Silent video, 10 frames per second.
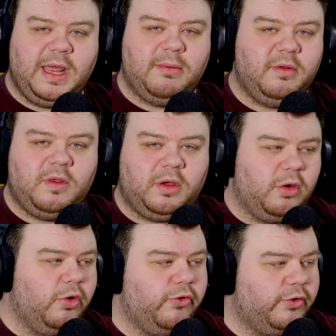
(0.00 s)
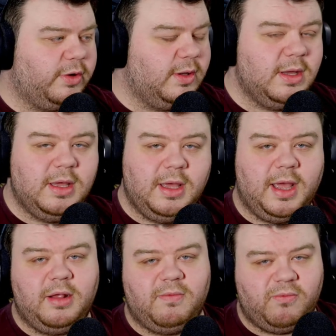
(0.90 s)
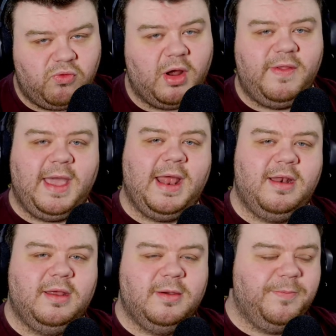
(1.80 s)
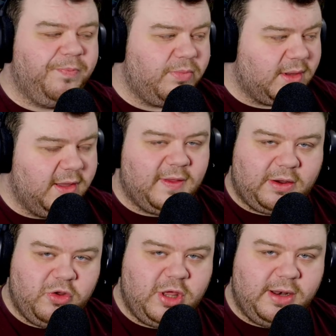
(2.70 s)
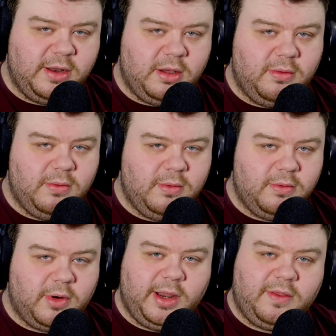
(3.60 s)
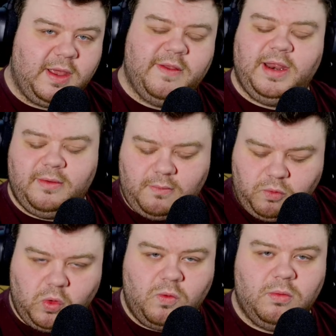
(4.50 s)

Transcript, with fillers: an hour to like 100. And you, right at the end is that crescendo, right? And it whoosh,